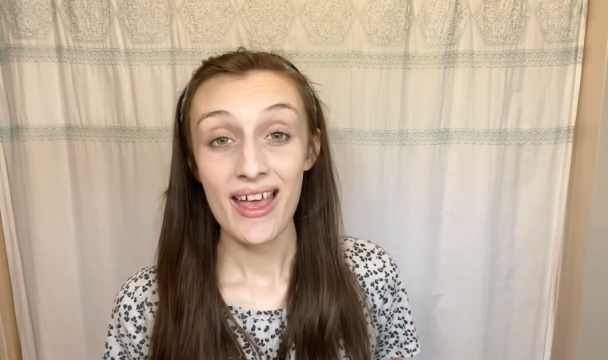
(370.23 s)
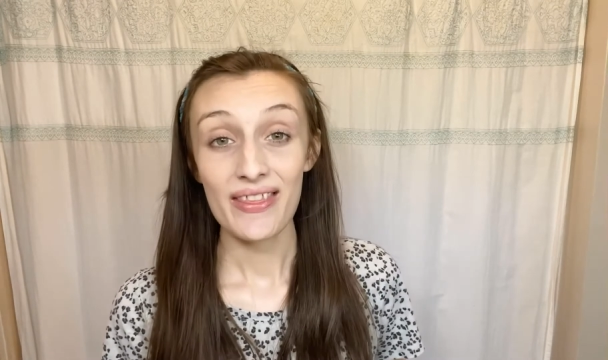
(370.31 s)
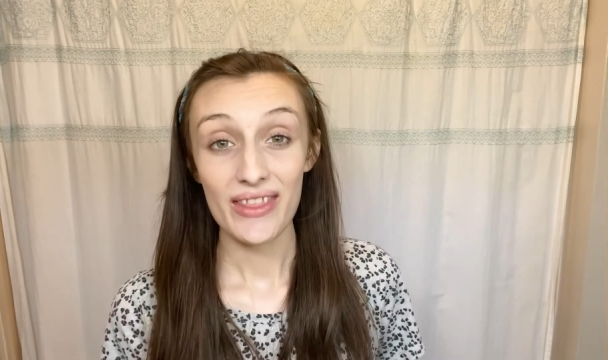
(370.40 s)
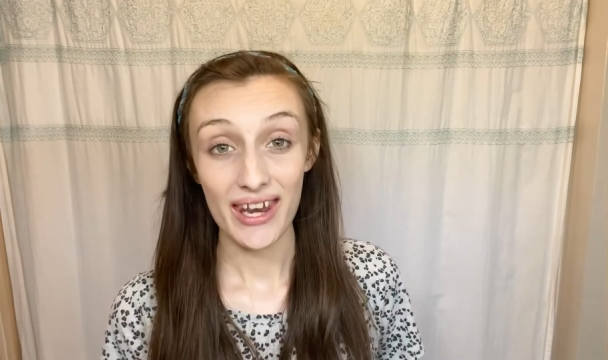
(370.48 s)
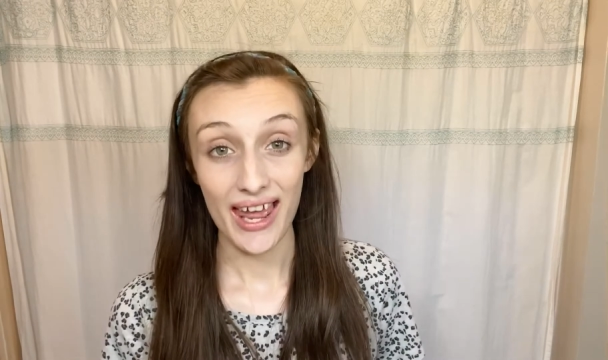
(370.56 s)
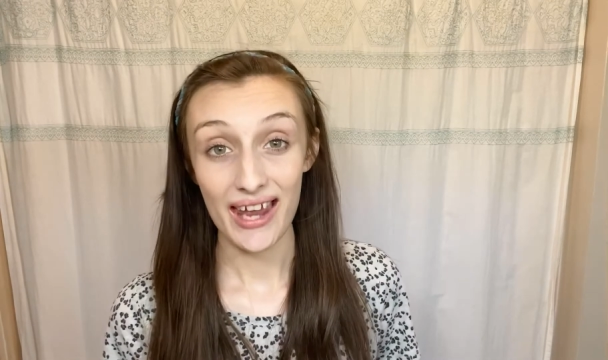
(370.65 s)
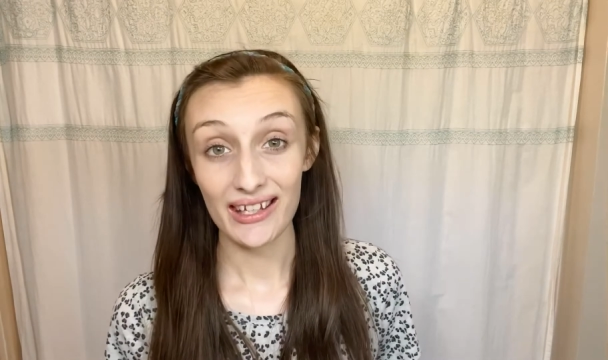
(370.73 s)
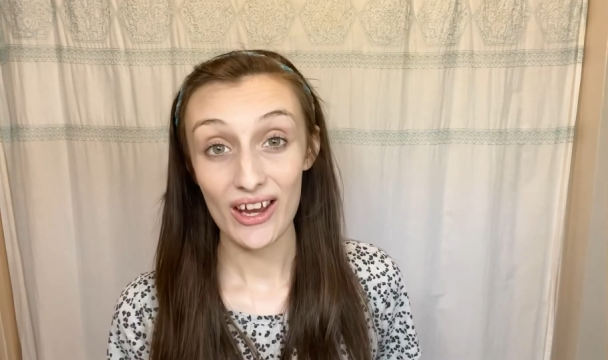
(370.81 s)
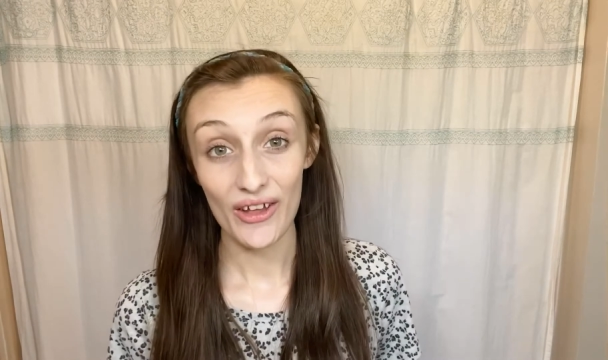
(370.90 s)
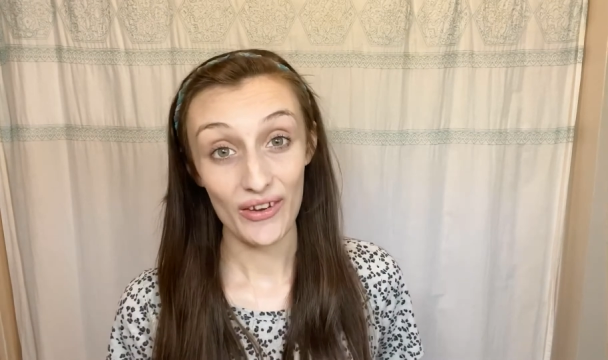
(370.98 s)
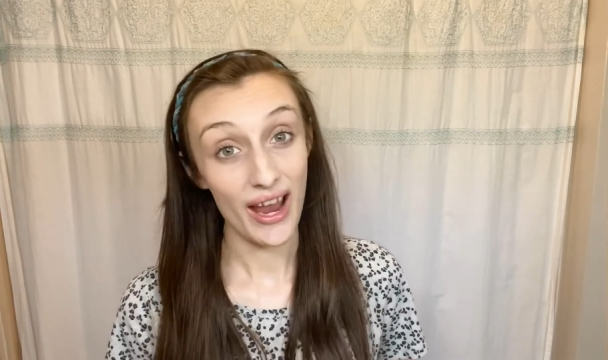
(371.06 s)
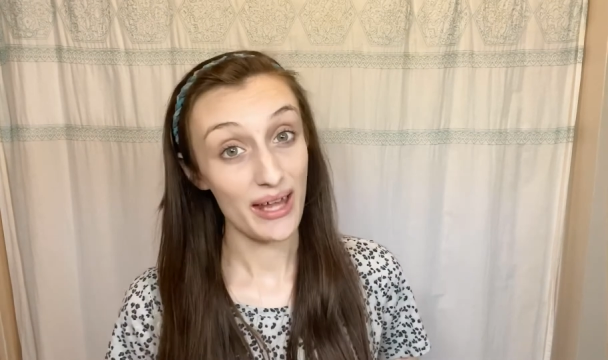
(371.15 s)
than any
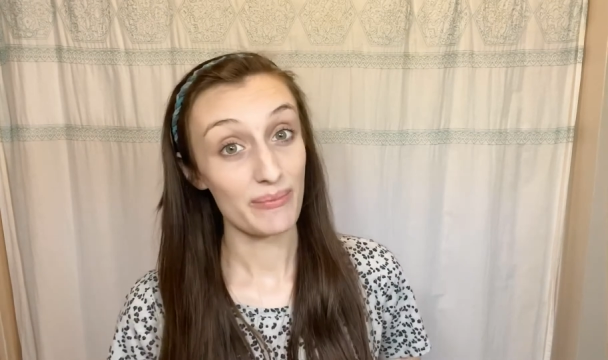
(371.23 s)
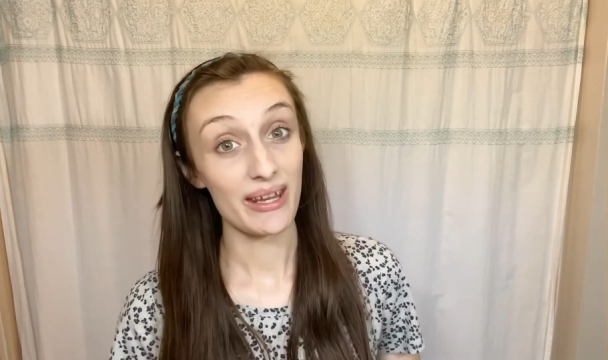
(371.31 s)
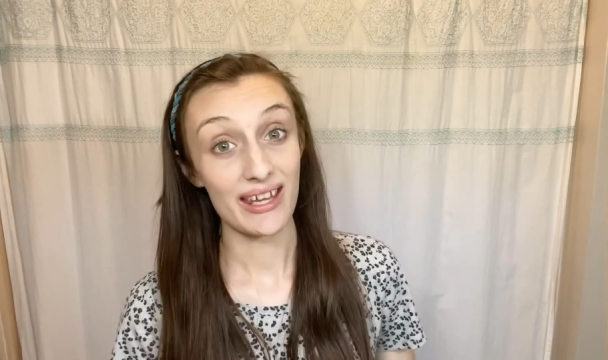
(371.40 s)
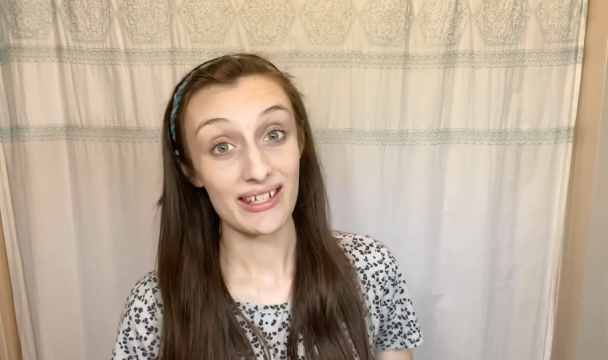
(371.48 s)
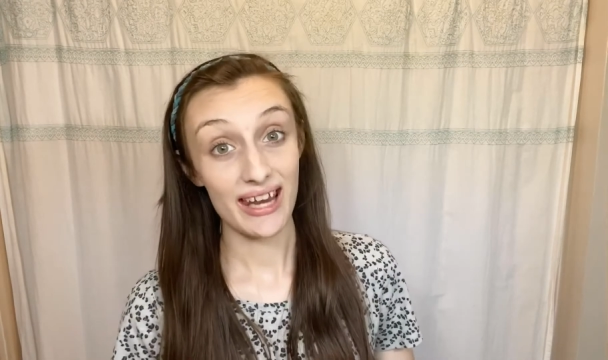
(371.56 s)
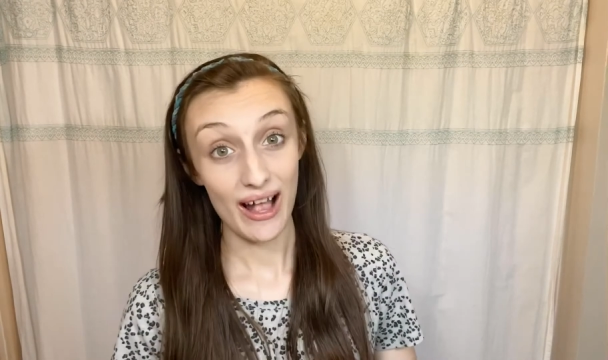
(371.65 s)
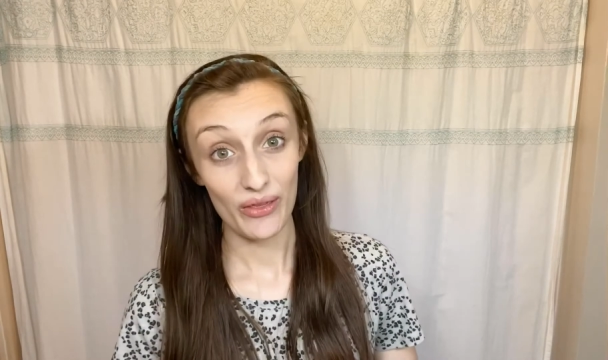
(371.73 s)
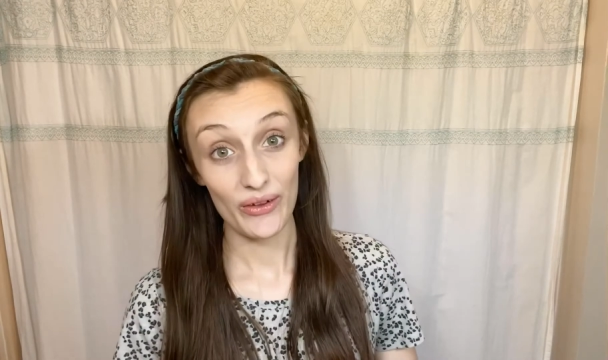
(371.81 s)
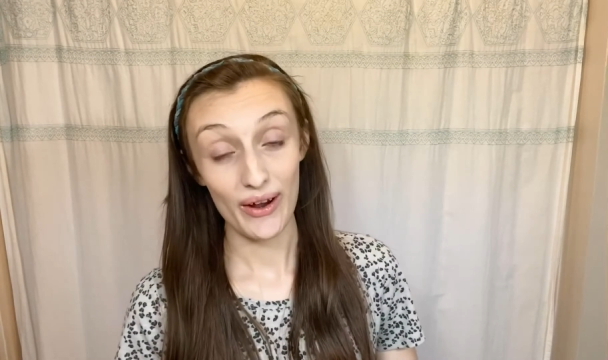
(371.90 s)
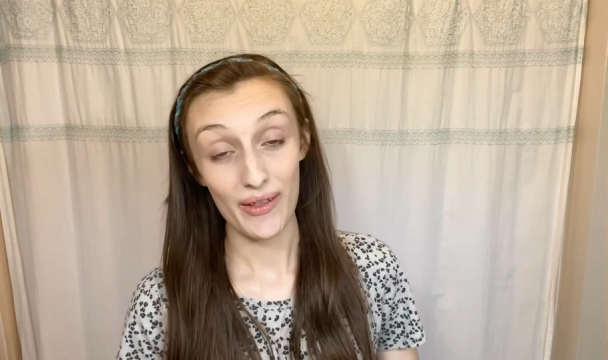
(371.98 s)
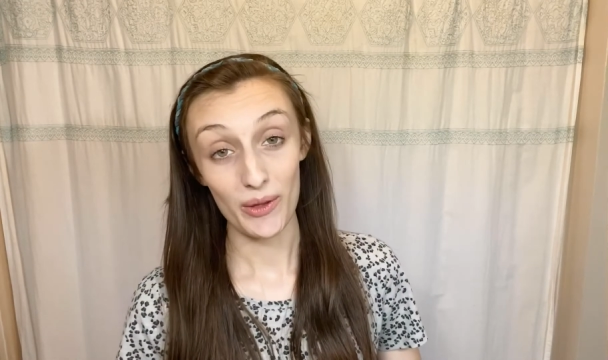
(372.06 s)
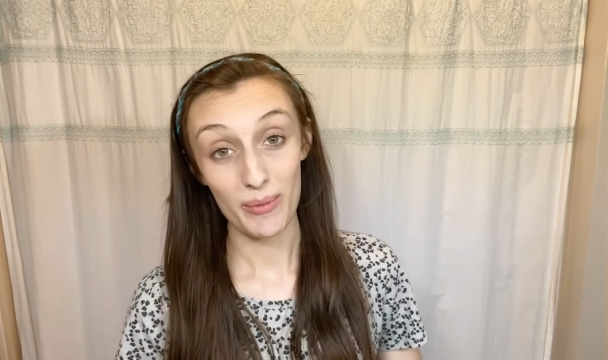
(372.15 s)
other headband out
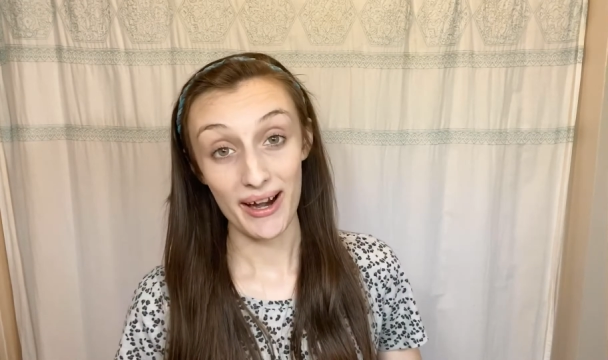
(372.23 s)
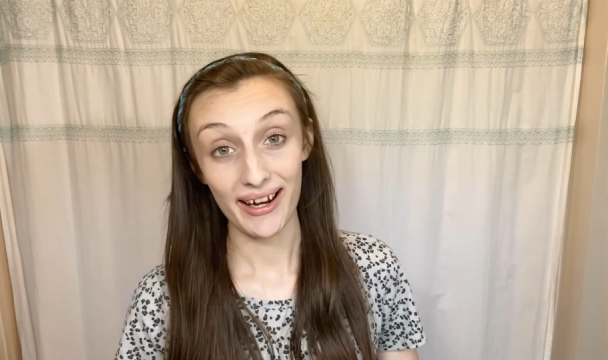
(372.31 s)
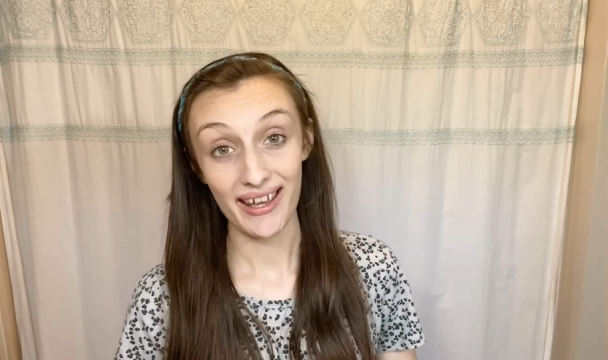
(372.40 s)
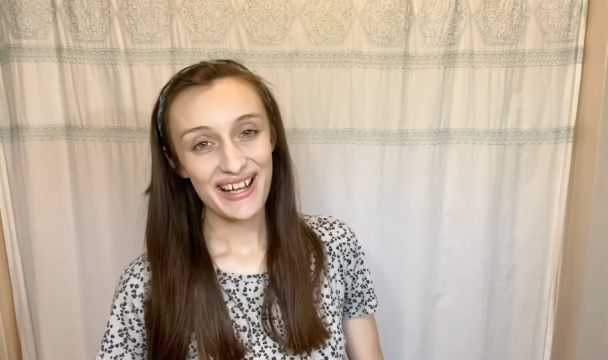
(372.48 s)
there on the market.